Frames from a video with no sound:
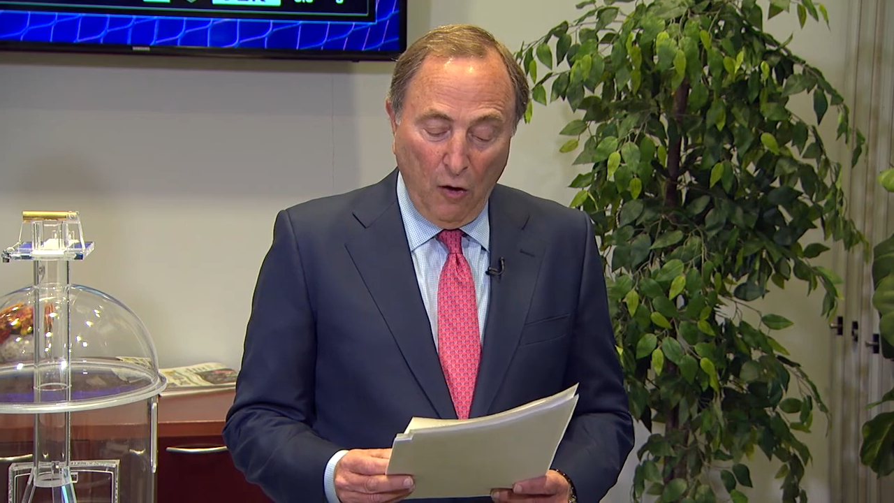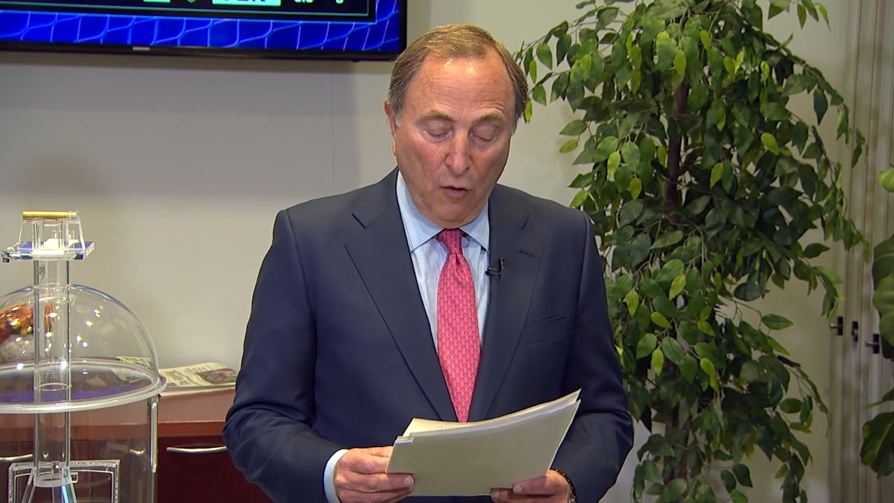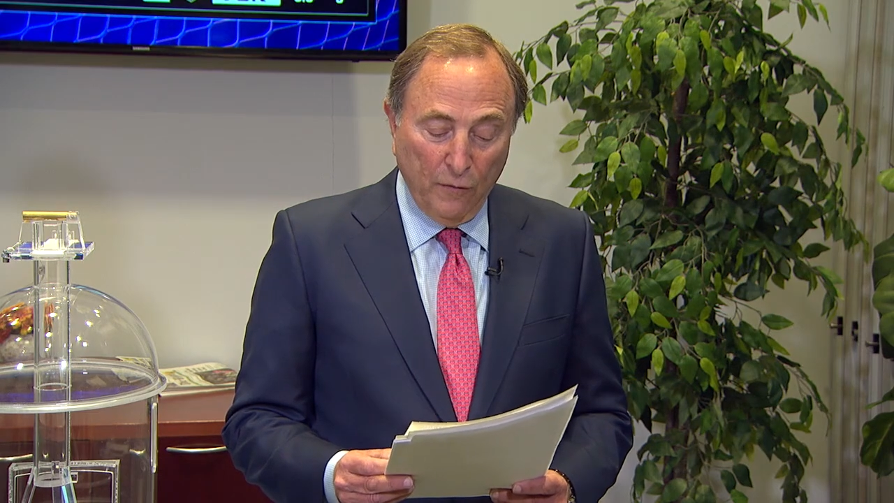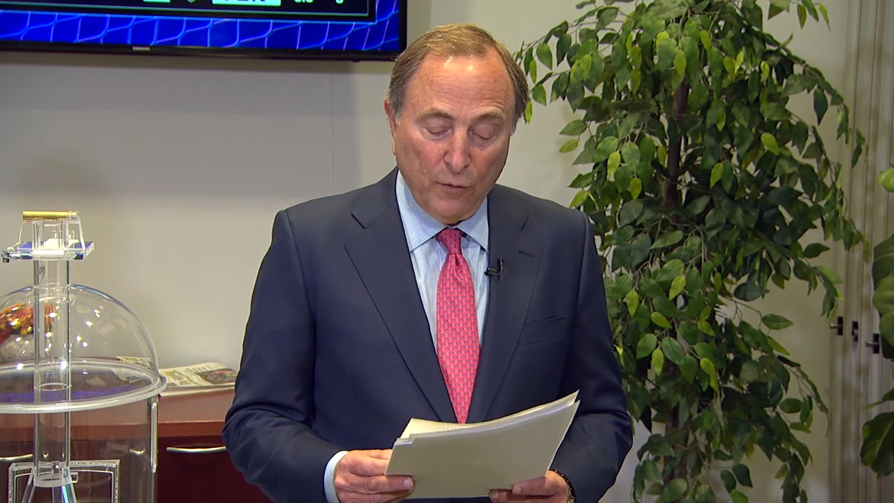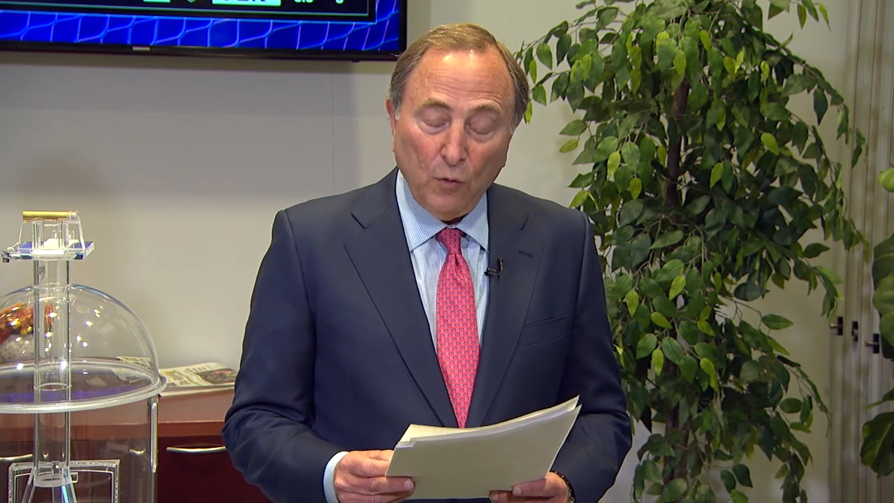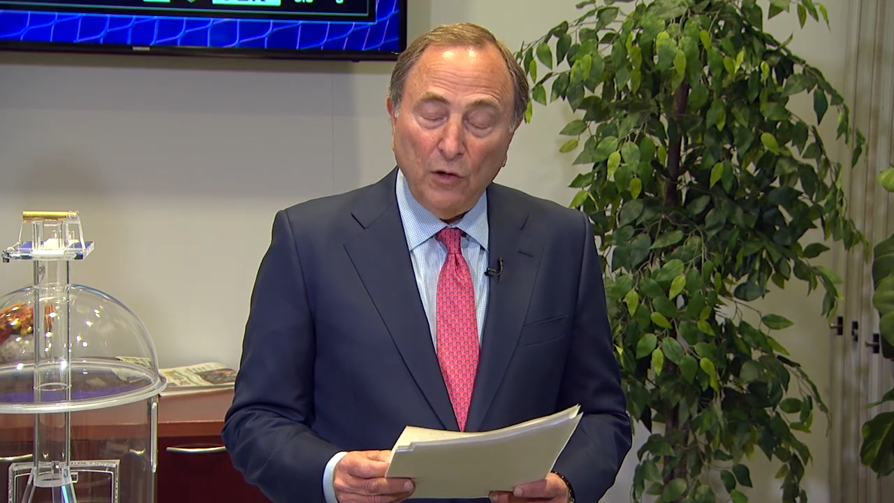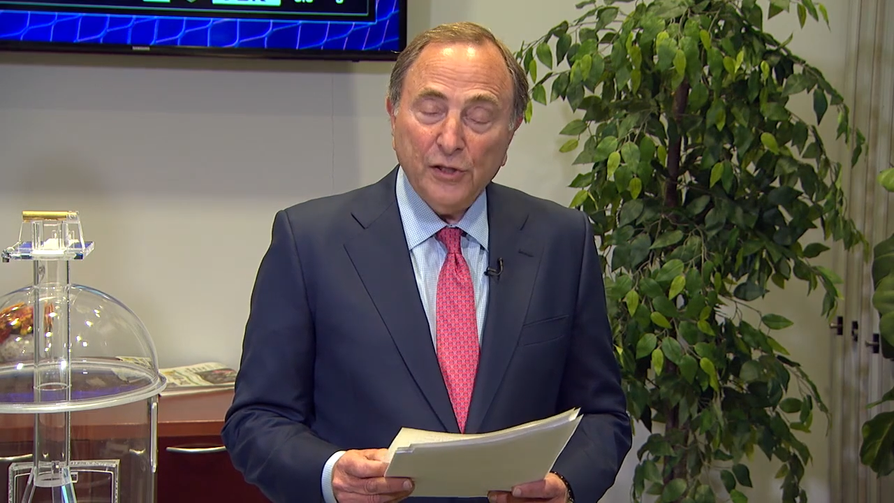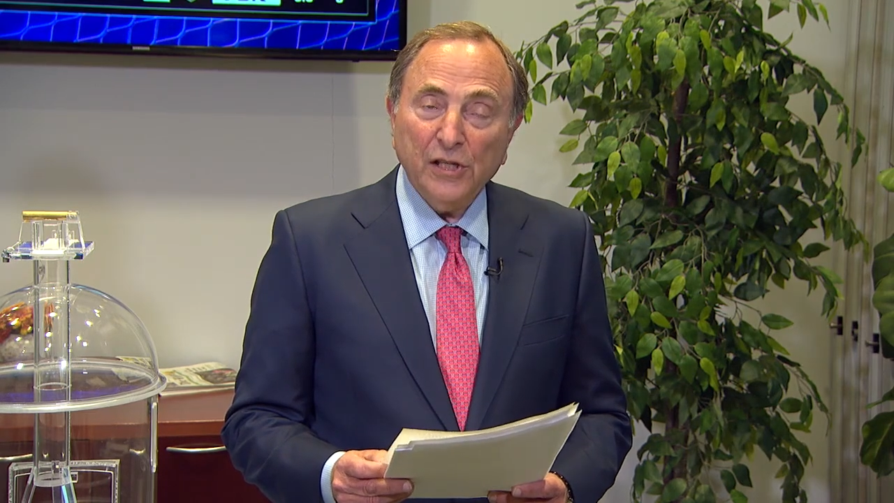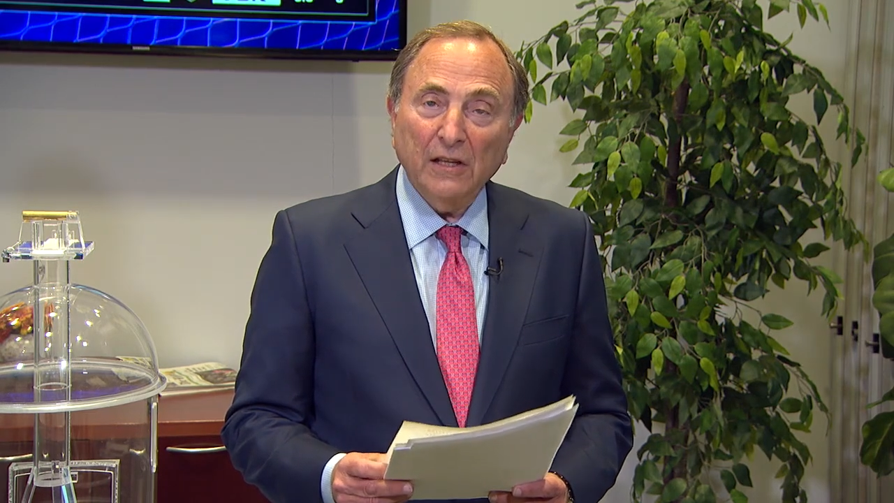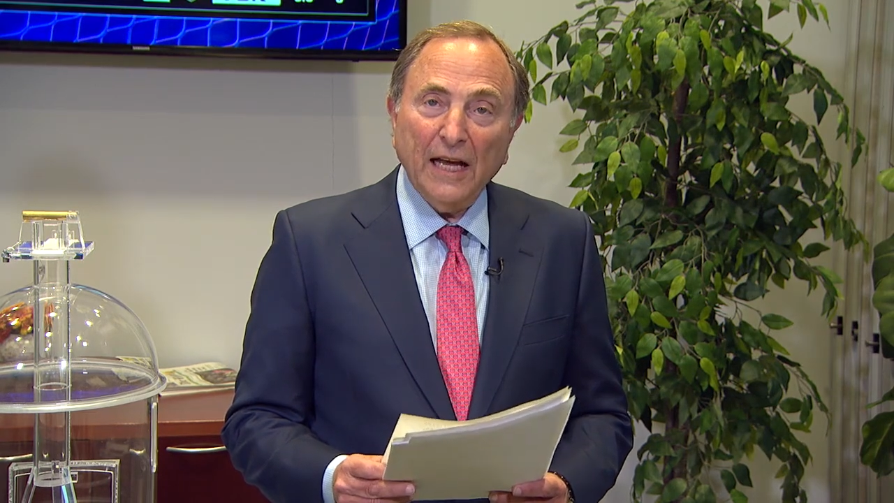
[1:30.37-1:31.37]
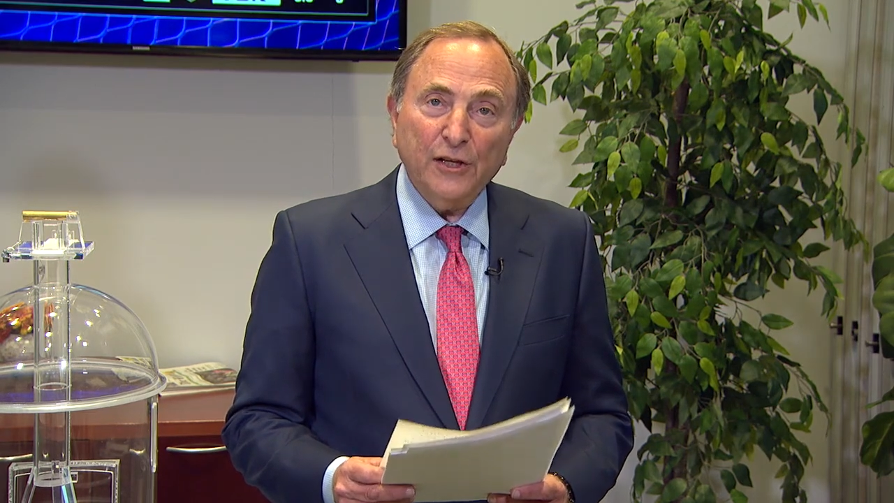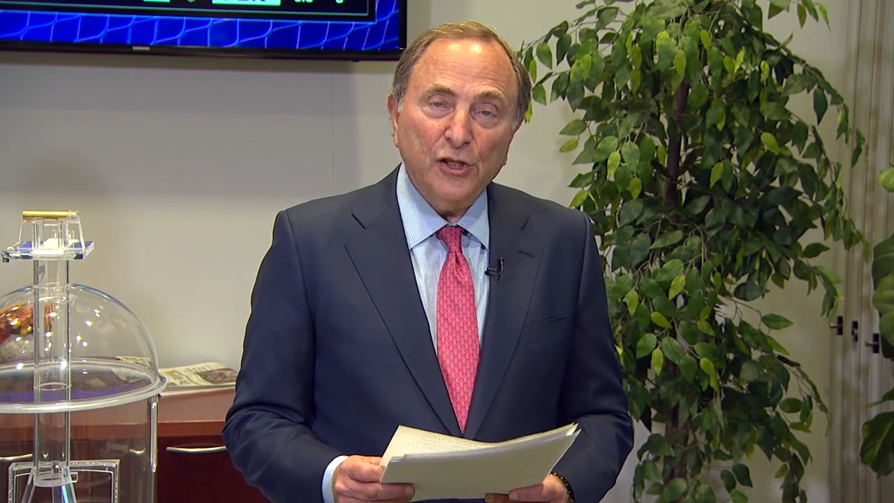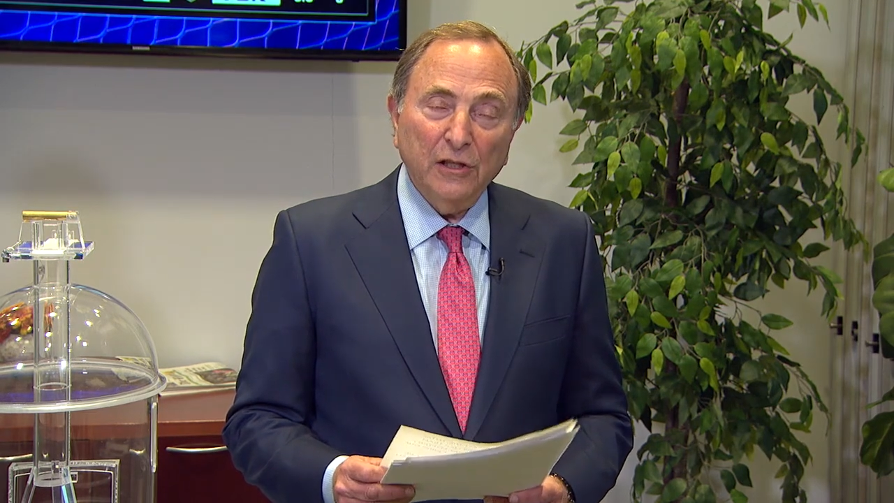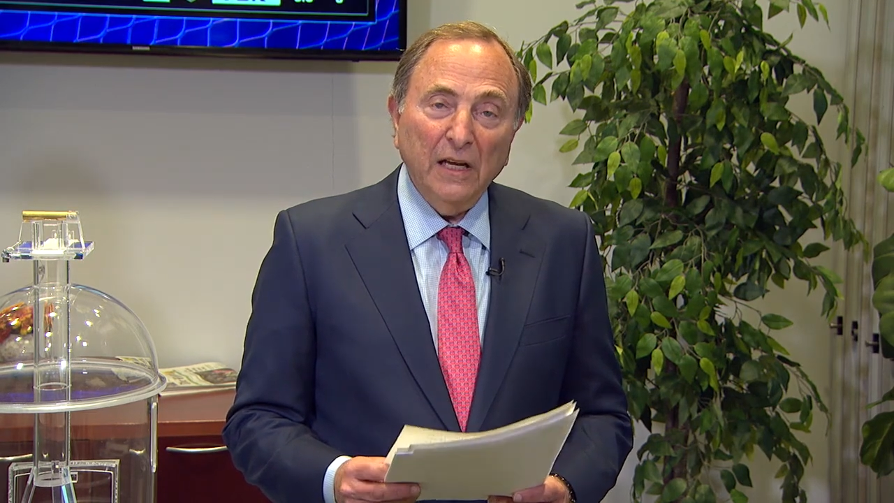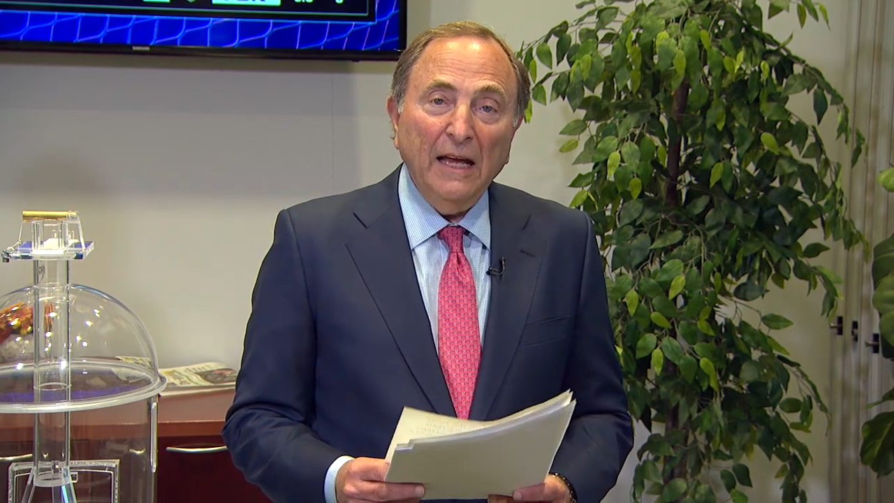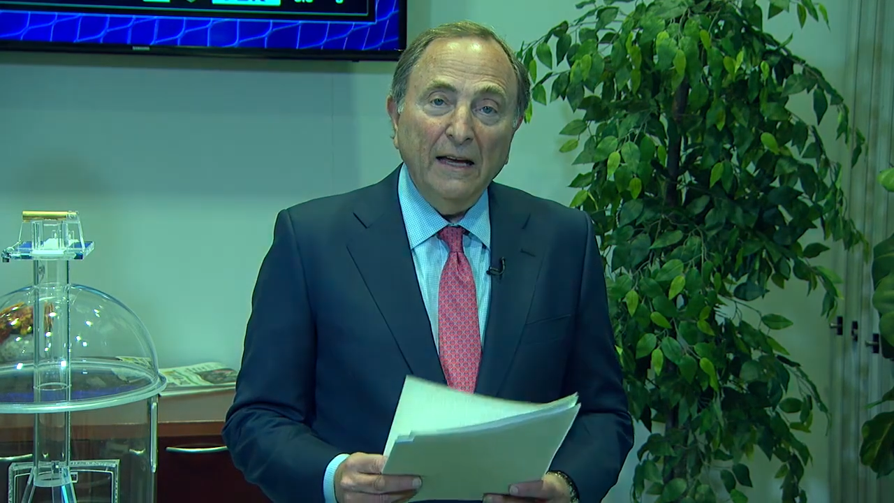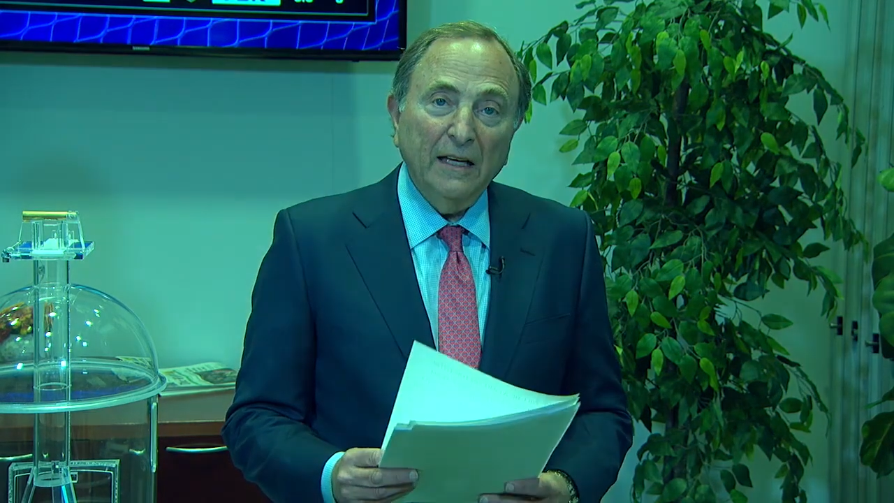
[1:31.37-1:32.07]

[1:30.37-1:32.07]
overall selection